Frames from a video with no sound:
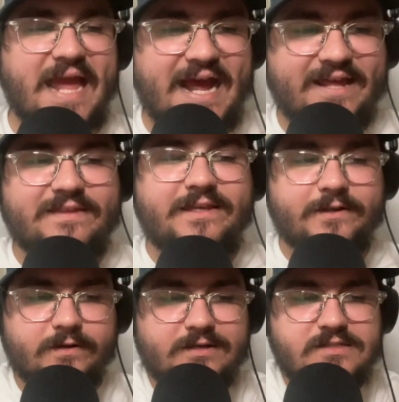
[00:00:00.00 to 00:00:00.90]
I think
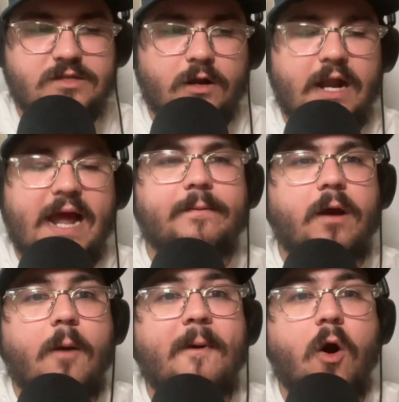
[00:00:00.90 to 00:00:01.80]
you're going to start.
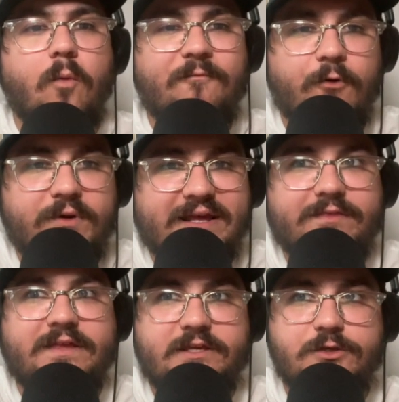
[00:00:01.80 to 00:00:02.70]
I'm hopeful, and I
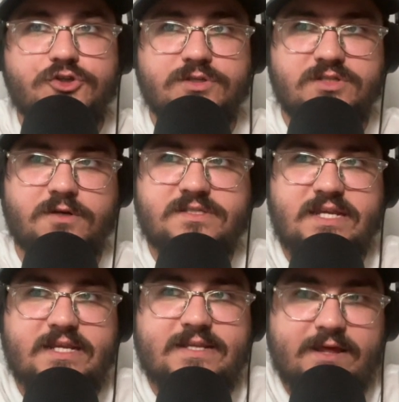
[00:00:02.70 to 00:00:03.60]
think you should start
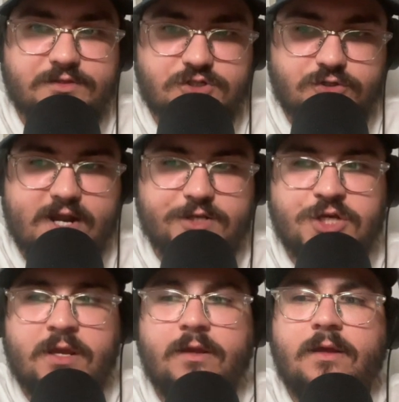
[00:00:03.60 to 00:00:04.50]
seeing down the stretch.
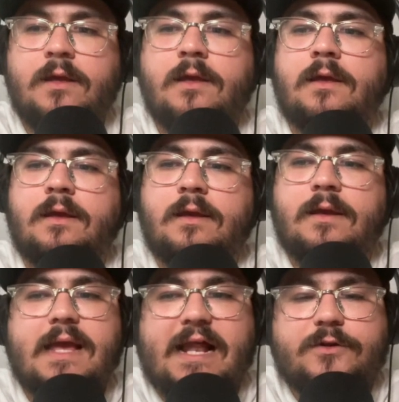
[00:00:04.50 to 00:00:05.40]

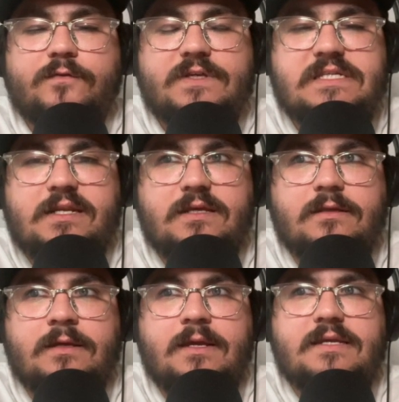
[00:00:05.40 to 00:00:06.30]
I don't know if he's going to
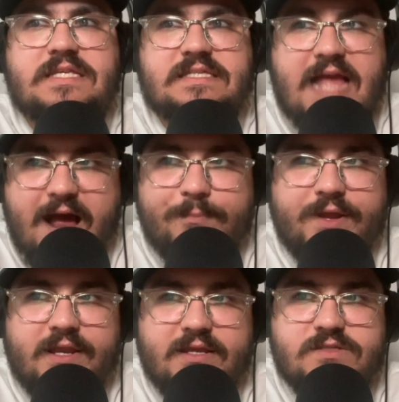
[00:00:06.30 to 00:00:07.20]
stop
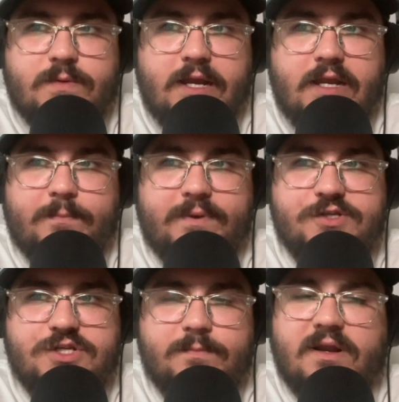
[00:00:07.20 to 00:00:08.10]
playing against right-handed
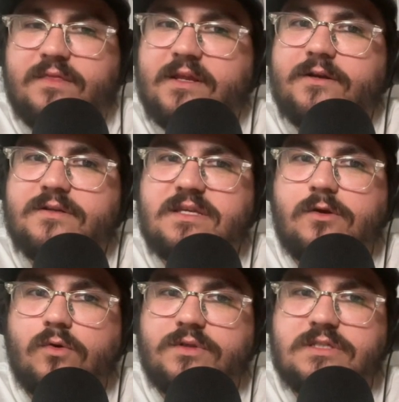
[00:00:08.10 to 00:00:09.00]
pitching, but I think you're going to see
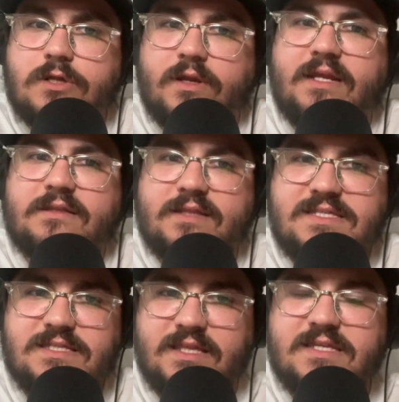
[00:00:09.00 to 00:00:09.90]
Goldie start getting
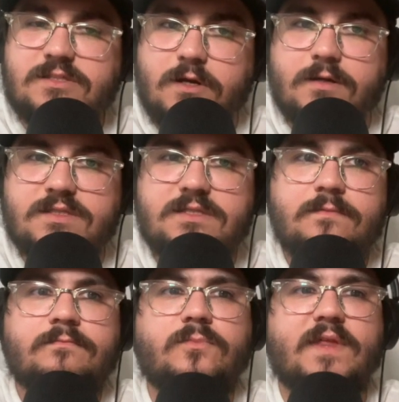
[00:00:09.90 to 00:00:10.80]
less and less starts
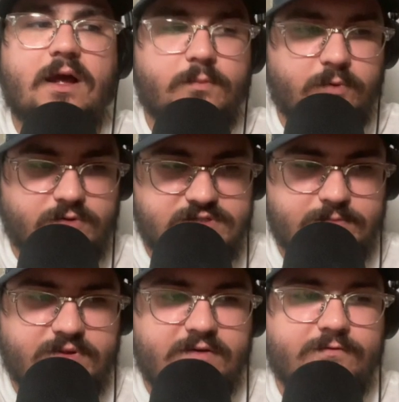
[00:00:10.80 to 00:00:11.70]
with Alec
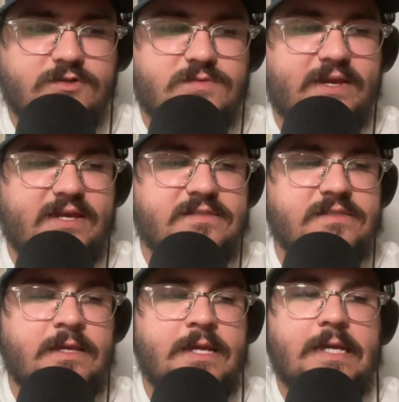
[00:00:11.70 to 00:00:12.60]
Burleson playing first base.